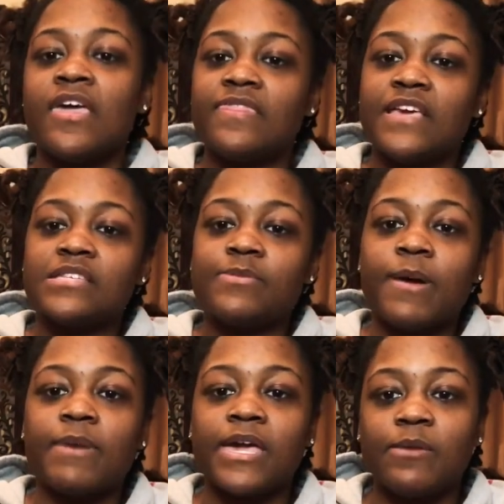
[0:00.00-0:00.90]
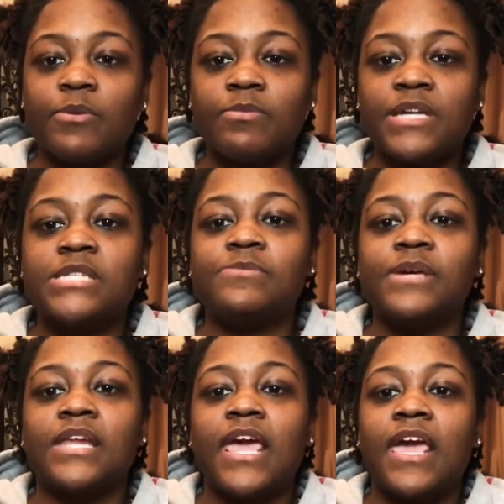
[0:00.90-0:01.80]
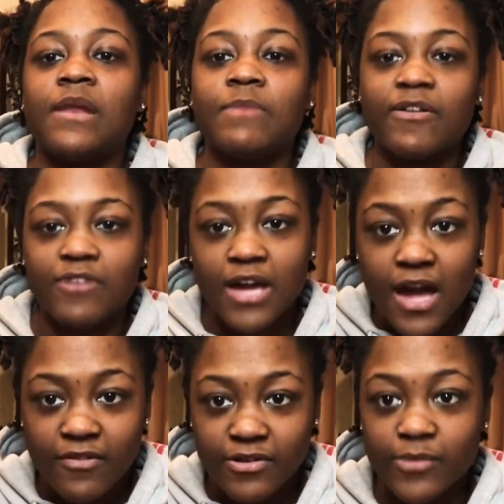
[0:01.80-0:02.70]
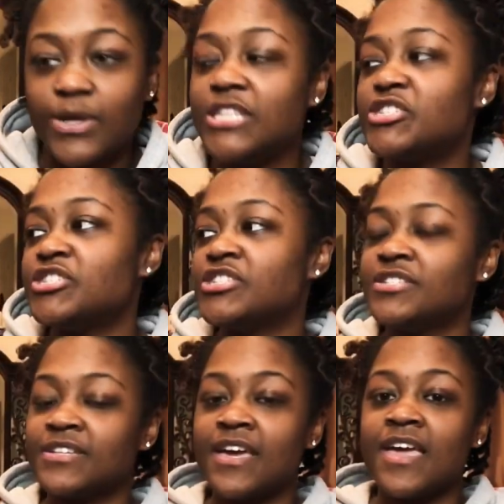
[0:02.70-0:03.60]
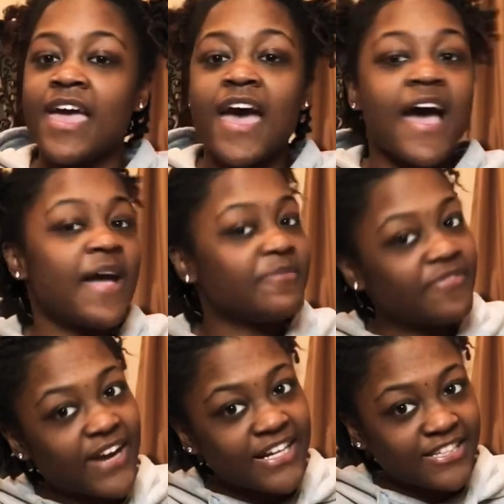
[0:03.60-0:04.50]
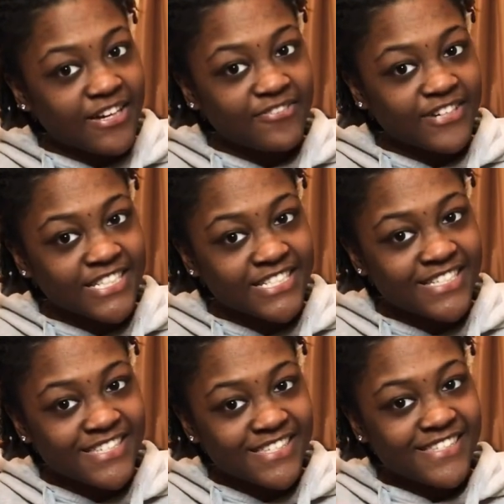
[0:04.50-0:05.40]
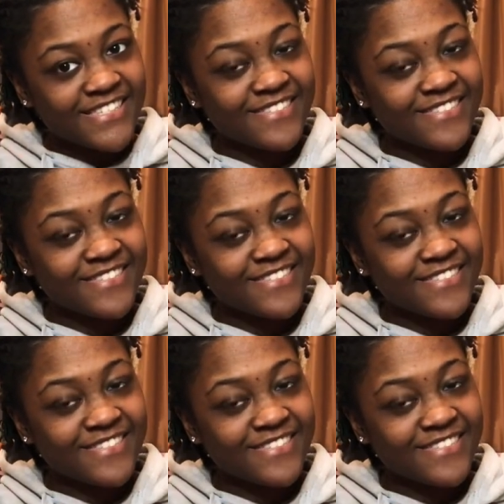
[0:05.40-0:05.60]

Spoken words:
things about my hip replacement and my recovery, which I'm finally off crutches. That's